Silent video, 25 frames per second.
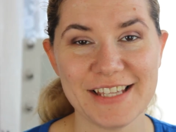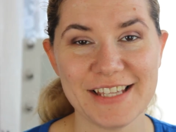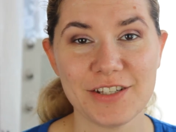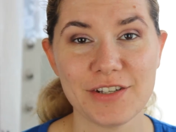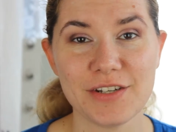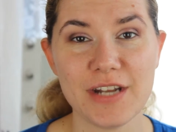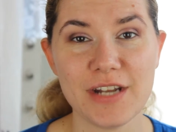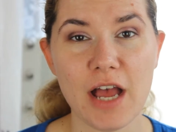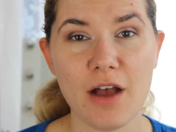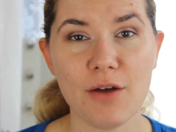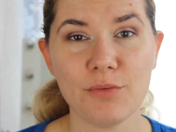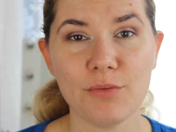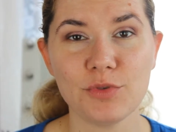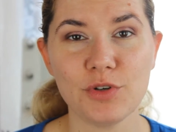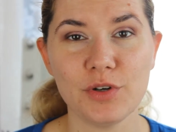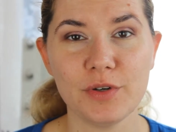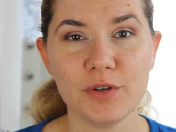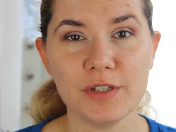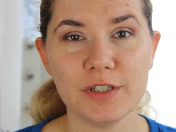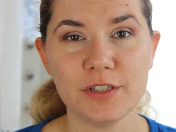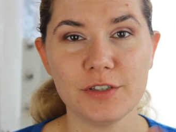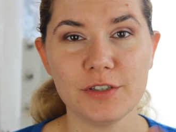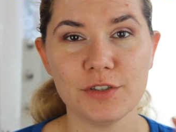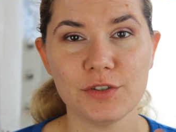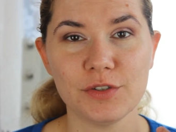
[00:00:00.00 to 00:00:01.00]
So now I'm
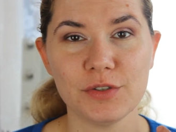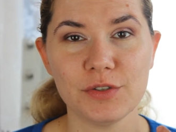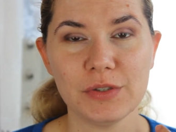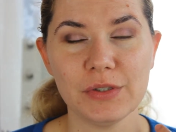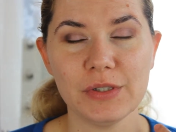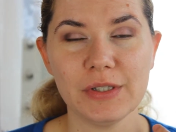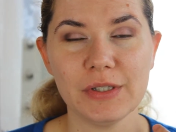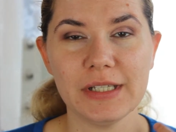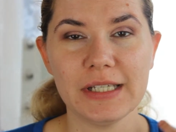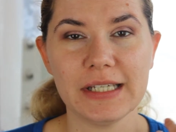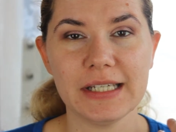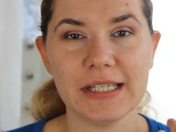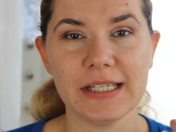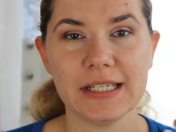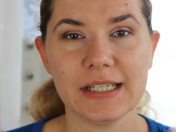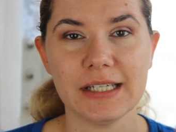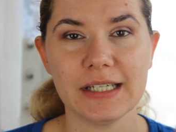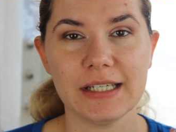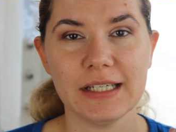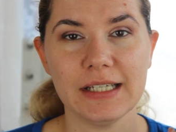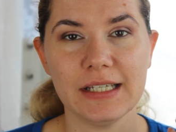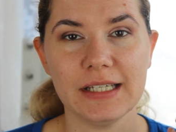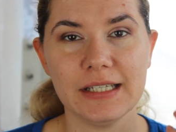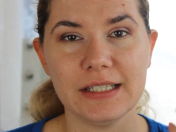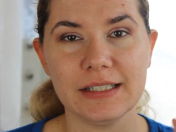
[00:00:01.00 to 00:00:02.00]
going to
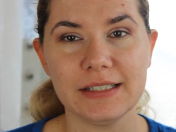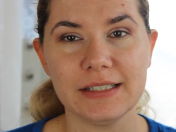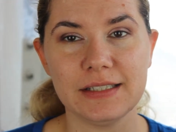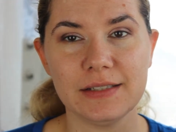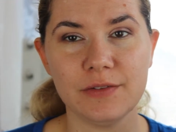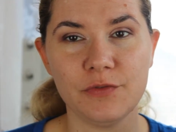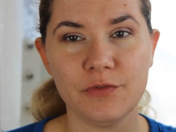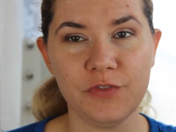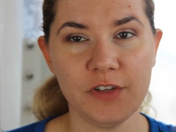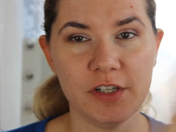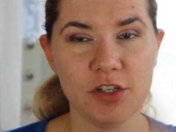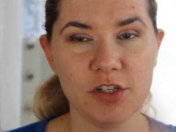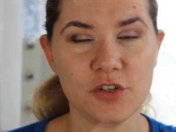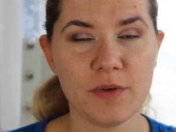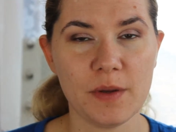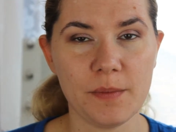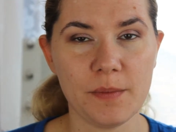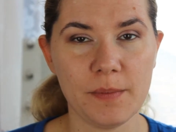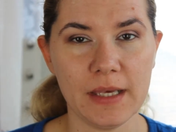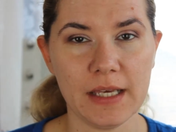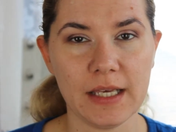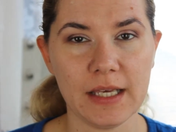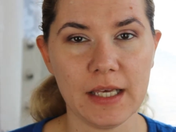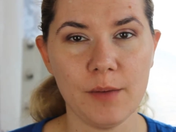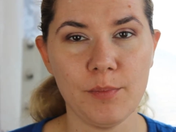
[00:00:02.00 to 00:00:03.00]
finish my
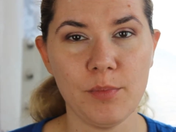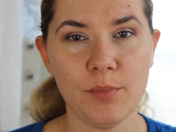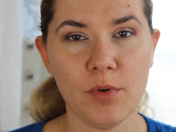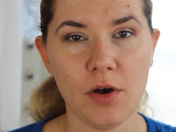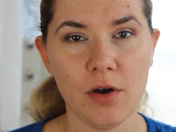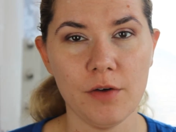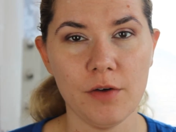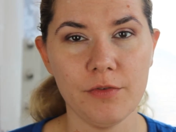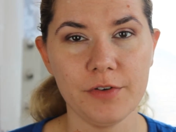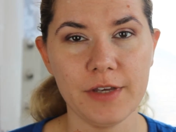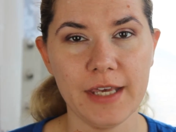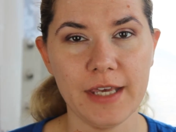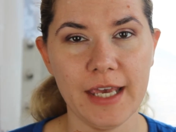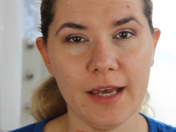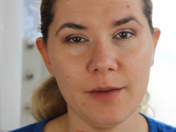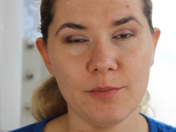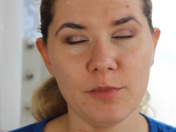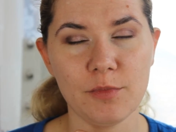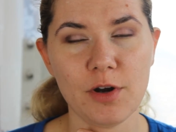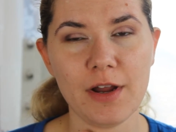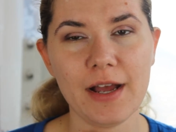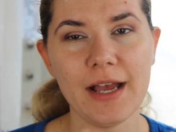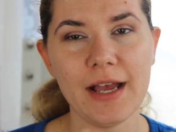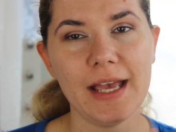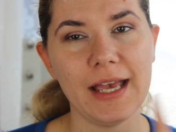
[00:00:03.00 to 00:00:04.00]
makeup off
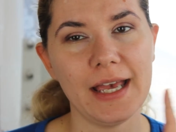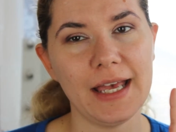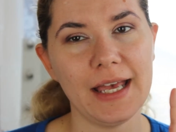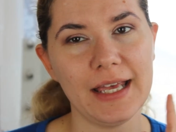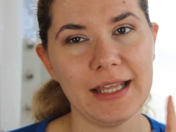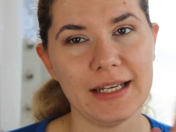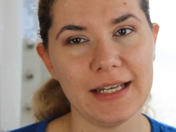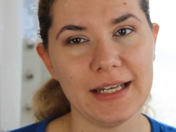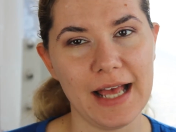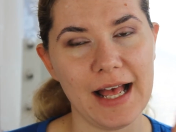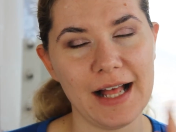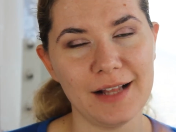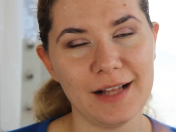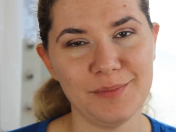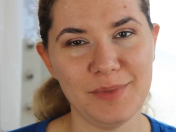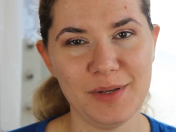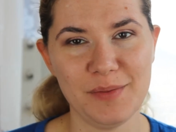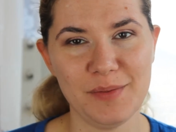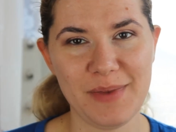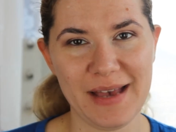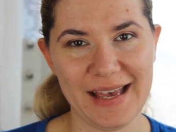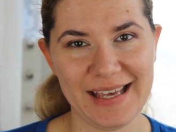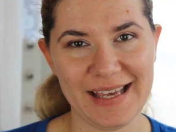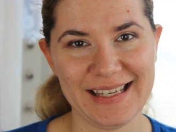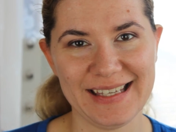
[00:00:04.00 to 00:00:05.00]
camera and I'll be
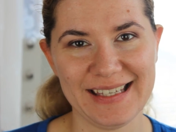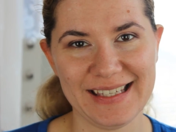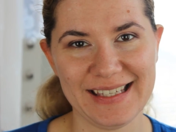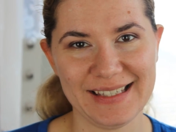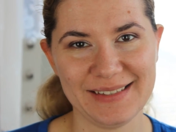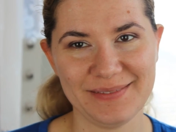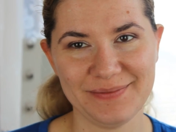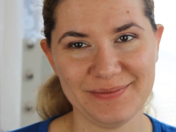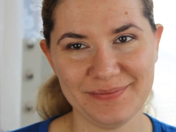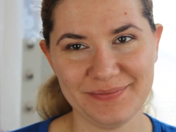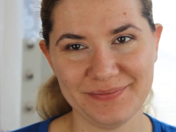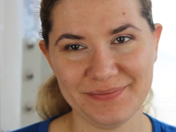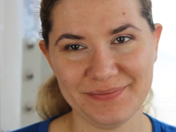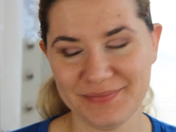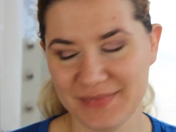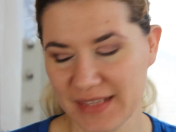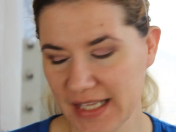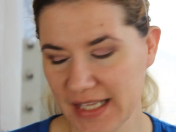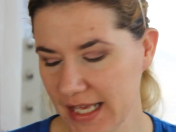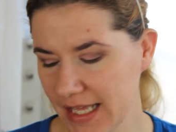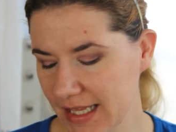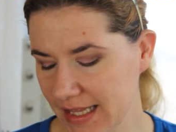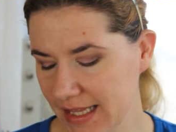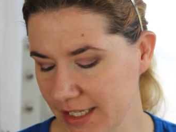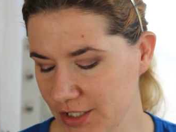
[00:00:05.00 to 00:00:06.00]
back.
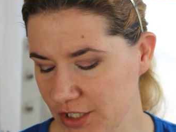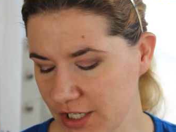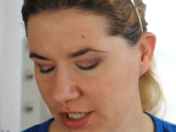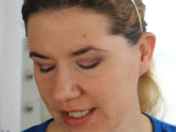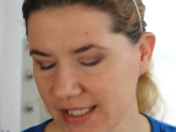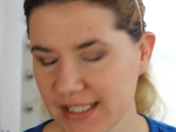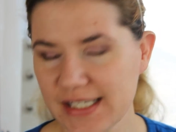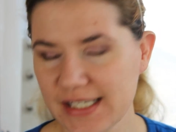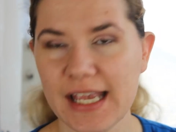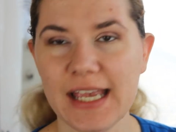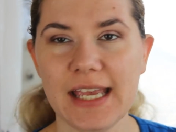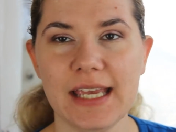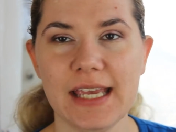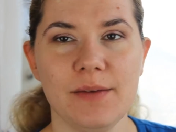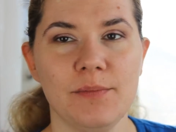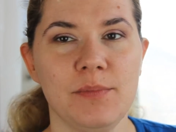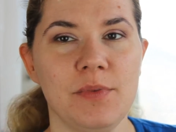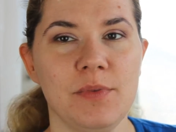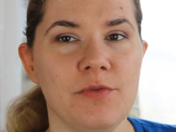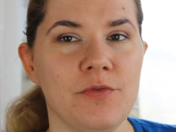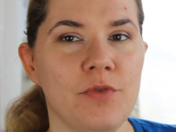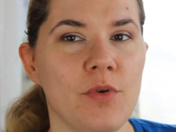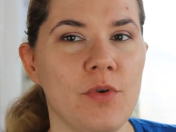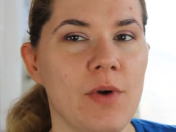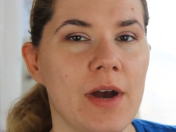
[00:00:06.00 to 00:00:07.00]
I'll just say
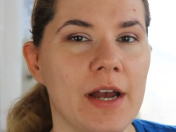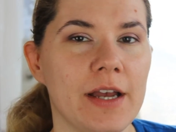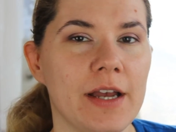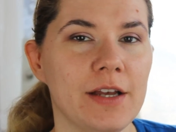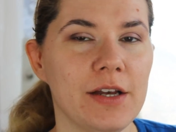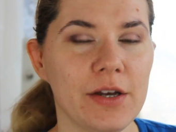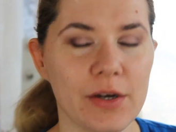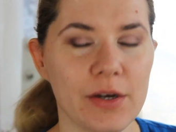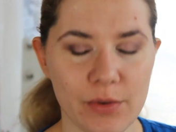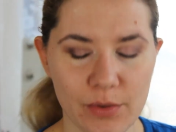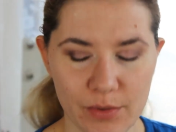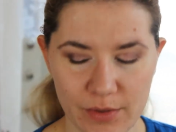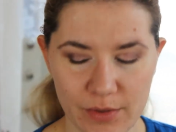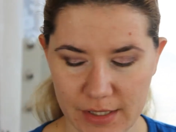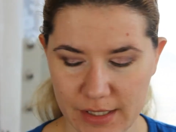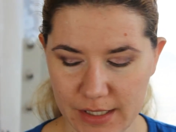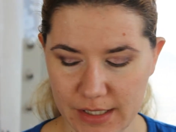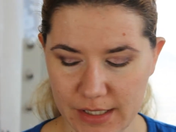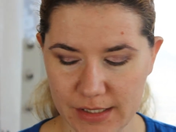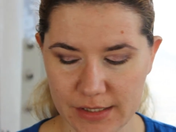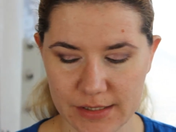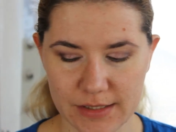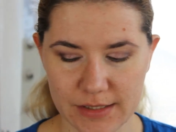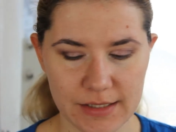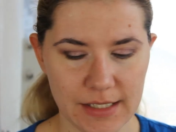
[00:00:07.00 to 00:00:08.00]
before I go
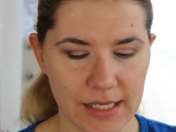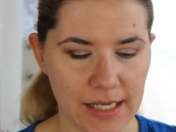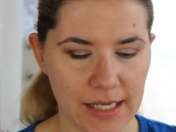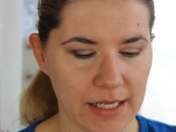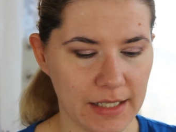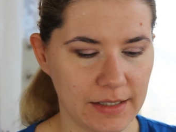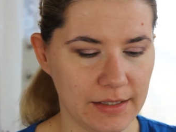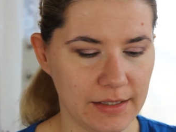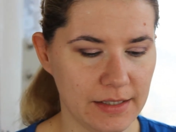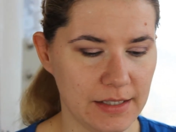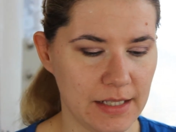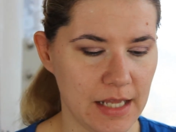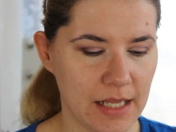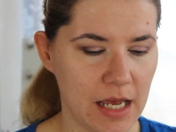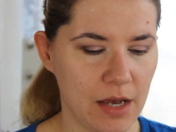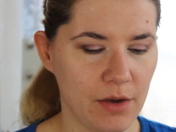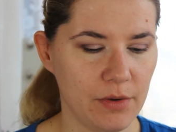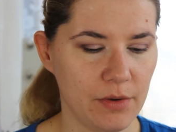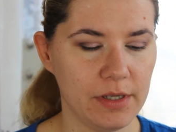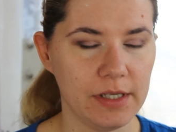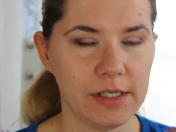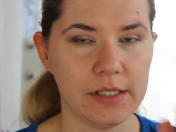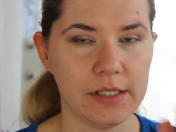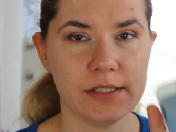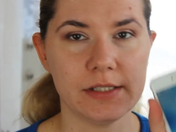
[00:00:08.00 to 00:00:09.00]
that now
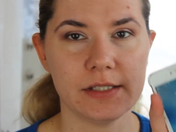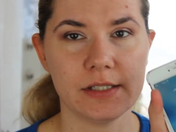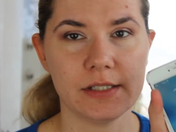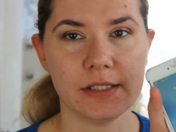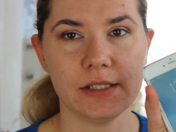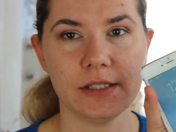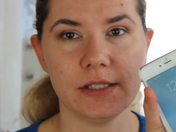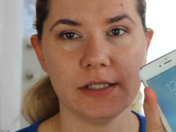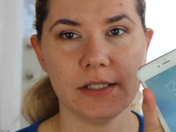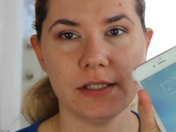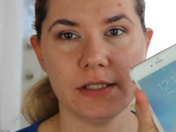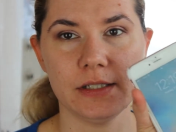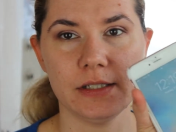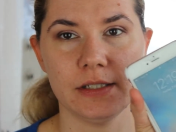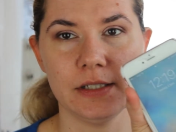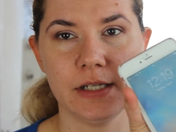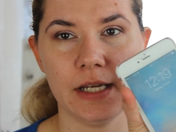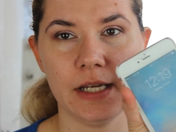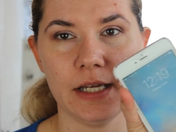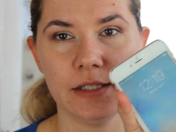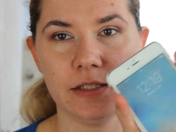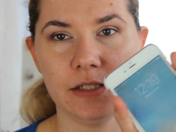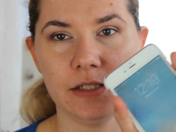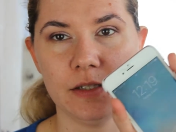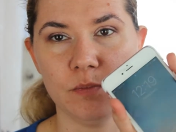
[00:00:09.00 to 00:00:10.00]
is
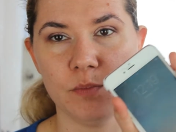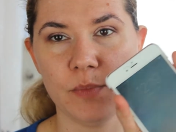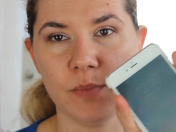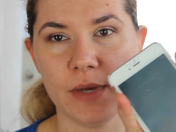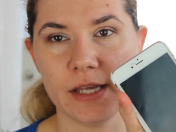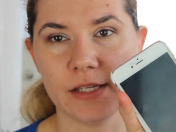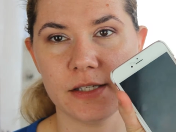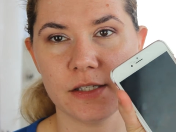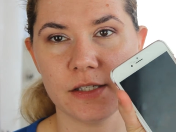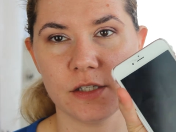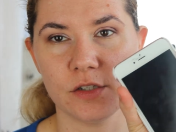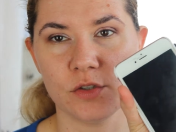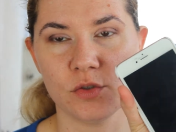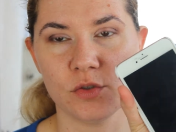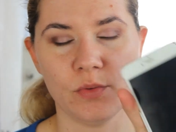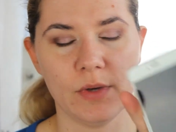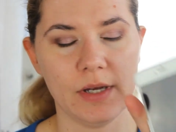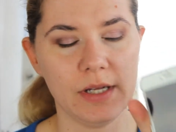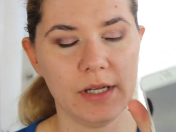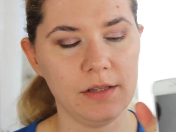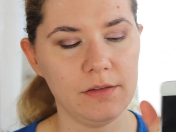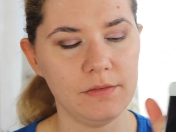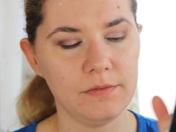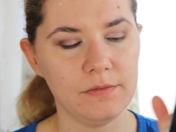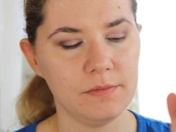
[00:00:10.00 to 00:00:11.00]
19 past
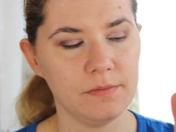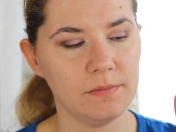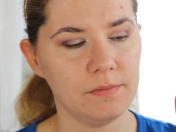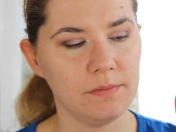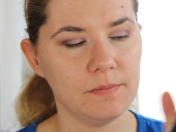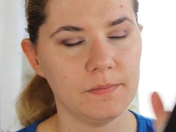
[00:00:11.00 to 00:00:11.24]
12